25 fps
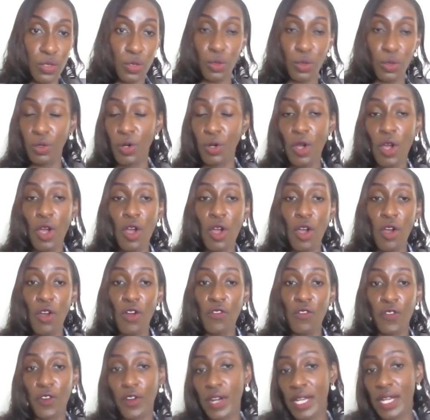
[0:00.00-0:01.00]
So
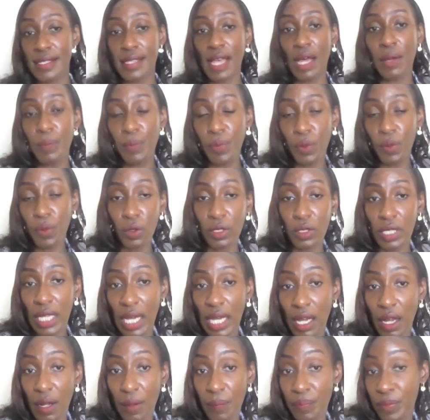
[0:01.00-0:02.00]
for example,
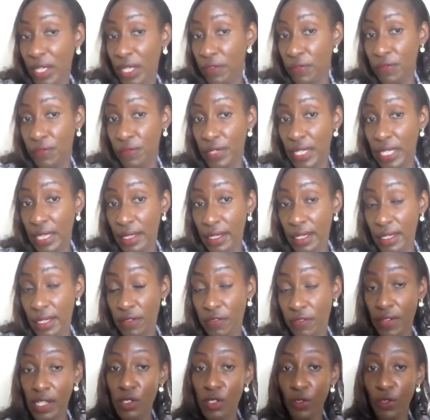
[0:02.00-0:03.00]
in the
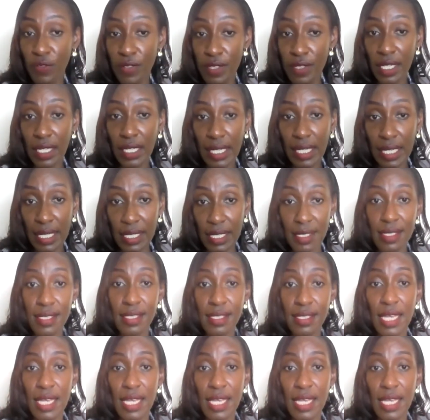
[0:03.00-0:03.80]
event of sickness.